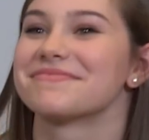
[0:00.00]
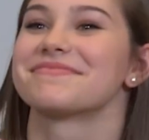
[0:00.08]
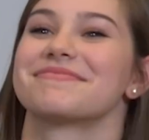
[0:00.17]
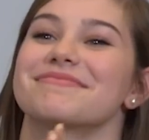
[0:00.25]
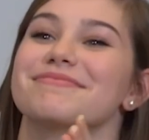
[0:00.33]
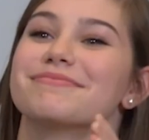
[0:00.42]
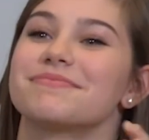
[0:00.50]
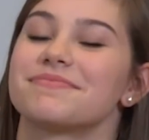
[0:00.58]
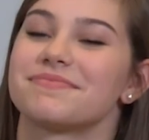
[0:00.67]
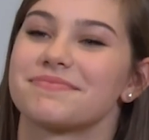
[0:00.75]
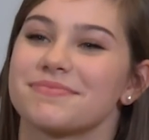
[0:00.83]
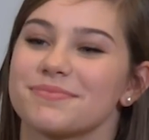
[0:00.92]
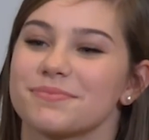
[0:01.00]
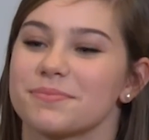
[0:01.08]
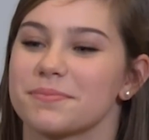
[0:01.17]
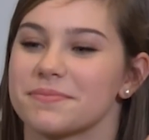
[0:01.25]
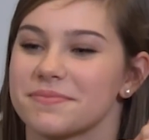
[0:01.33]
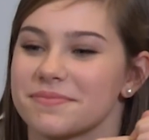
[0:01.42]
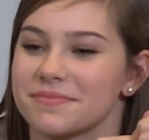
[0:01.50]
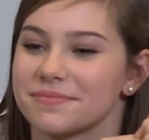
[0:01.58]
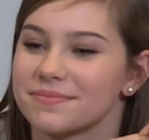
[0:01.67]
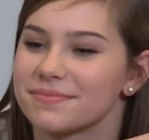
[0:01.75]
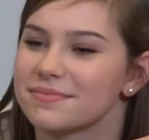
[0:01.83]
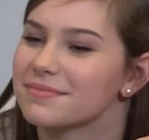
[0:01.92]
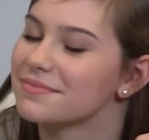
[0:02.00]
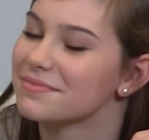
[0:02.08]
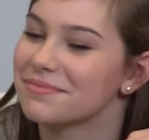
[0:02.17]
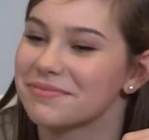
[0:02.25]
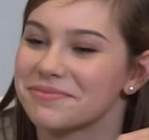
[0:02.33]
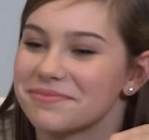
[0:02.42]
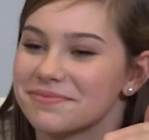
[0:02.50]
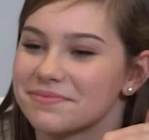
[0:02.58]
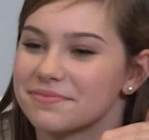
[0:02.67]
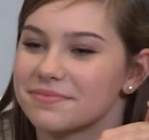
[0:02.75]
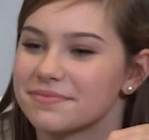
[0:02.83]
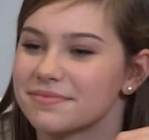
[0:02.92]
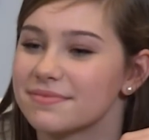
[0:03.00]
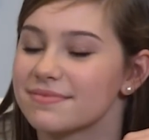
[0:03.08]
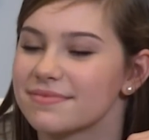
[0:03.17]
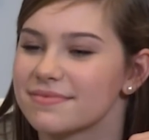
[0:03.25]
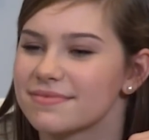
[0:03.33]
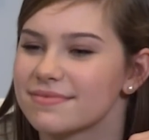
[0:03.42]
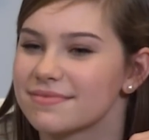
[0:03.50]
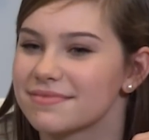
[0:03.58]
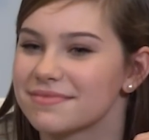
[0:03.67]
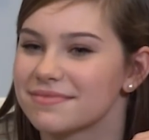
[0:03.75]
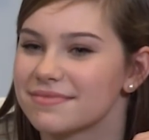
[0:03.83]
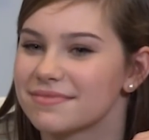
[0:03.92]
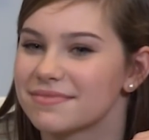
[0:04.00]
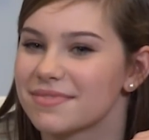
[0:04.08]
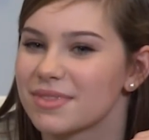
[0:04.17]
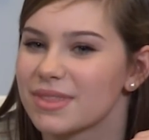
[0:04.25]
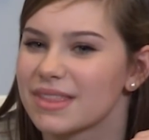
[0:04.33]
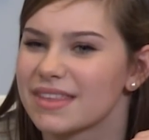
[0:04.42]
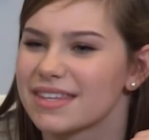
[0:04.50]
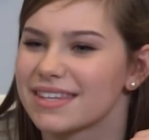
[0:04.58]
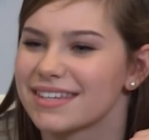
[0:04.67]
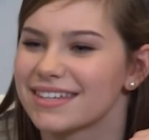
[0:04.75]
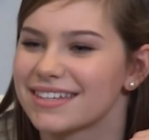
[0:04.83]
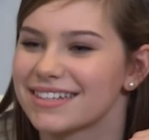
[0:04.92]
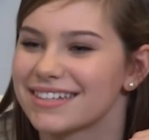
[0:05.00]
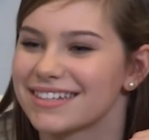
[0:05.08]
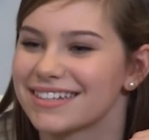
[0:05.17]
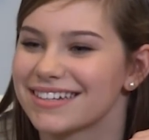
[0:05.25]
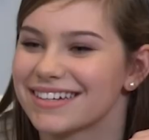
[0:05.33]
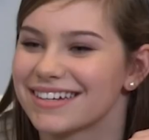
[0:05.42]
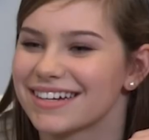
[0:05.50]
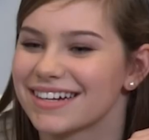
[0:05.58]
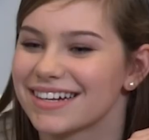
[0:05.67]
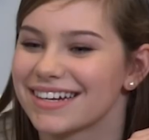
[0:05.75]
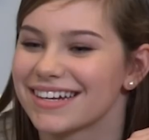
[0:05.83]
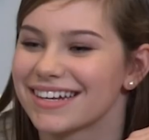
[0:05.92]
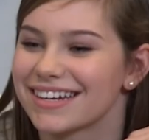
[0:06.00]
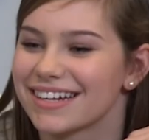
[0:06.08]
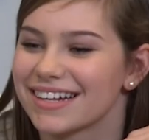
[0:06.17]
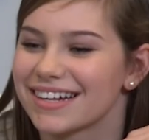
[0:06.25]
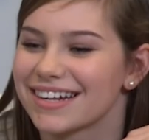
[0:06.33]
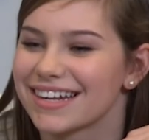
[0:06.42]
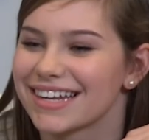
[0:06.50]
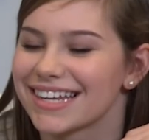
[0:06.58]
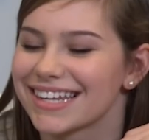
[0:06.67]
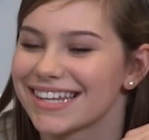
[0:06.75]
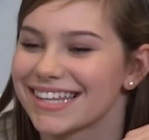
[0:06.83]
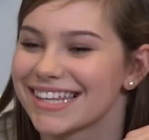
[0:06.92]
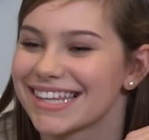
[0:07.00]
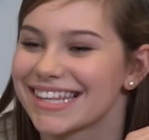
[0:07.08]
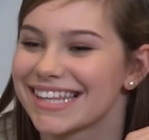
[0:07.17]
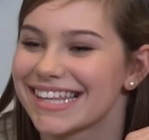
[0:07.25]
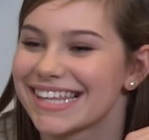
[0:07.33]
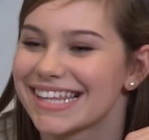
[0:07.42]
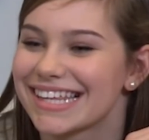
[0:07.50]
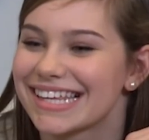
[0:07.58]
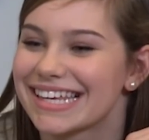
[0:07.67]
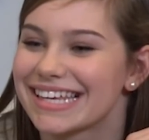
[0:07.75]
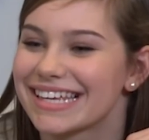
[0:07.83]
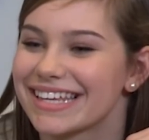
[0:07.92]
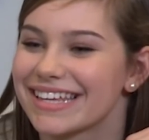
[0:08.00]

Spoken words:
[no speech]